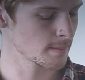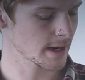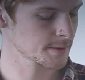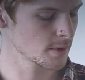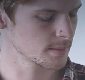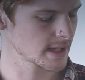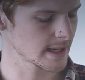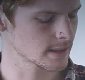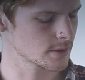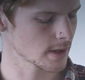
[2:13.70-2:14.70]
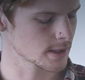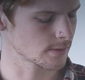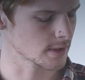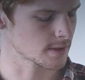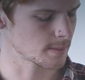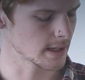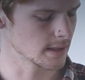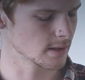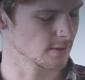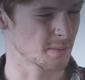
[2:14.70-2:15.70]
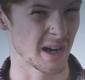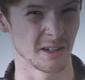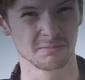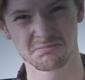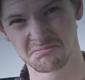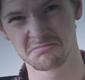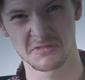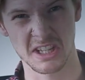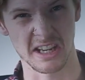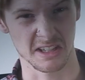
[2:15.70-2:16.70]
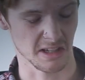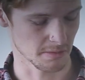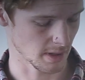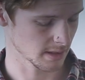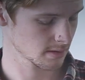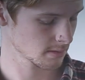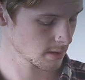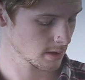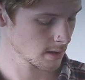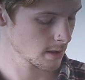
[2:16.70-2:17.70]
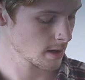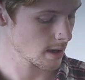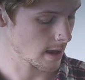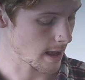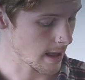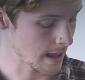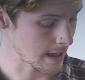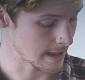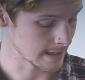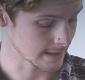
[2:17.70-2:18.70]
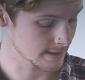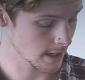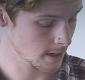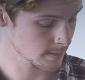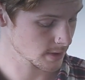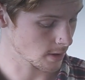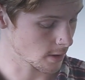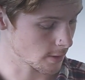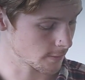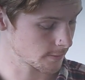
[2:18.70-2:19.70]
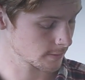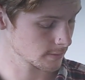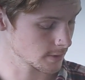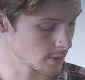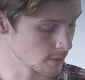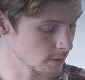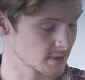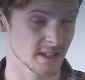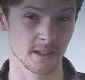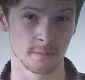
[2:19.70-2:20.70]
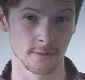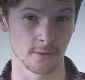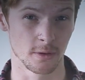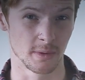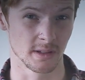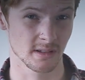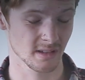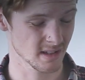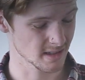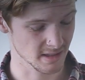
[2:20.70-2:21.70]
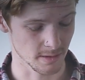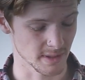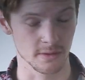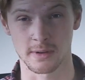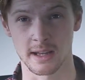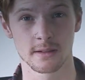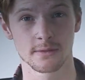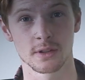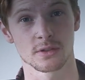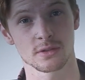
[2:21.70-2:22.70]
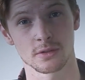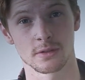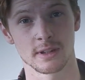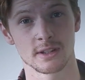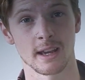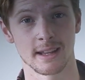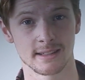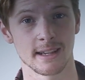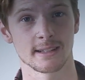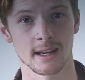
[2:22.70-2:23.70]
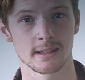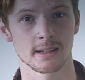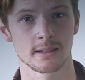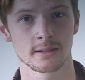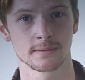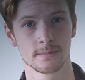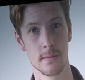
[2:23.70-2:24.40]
a maximum data transfer speed of about 10 gigabytes. Uh, in terms of your system performance, this is going to be great for your storage and data access.